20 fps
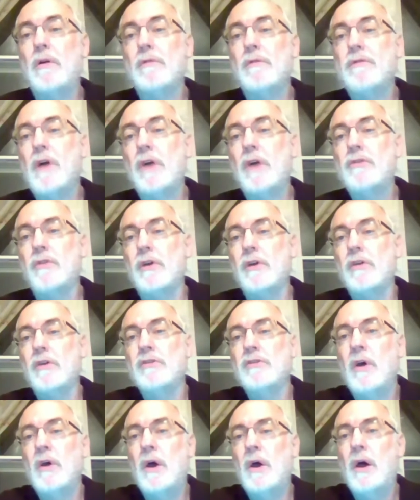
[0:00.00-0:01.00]
of
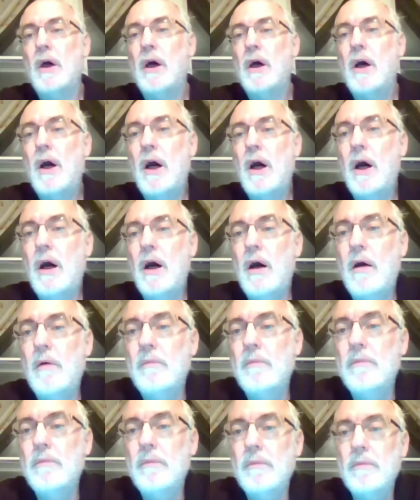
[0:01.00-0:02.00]
countries.
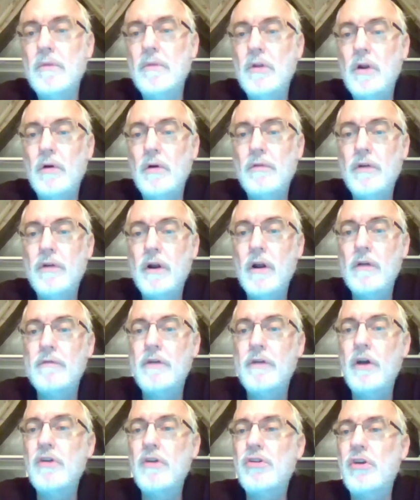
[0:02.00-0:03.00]

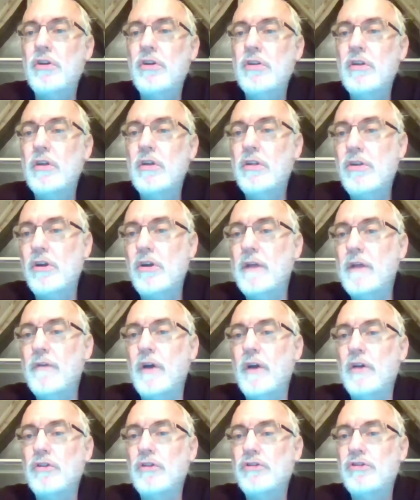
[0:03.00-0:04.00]
Very
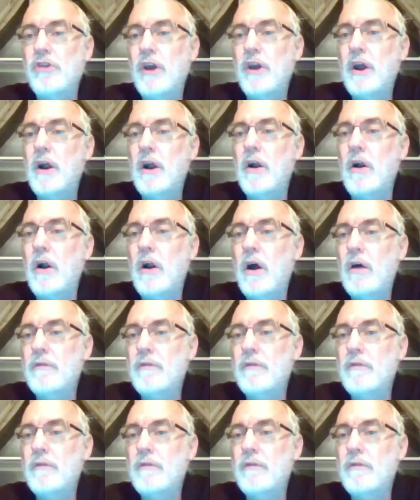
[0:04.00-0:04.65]
significant share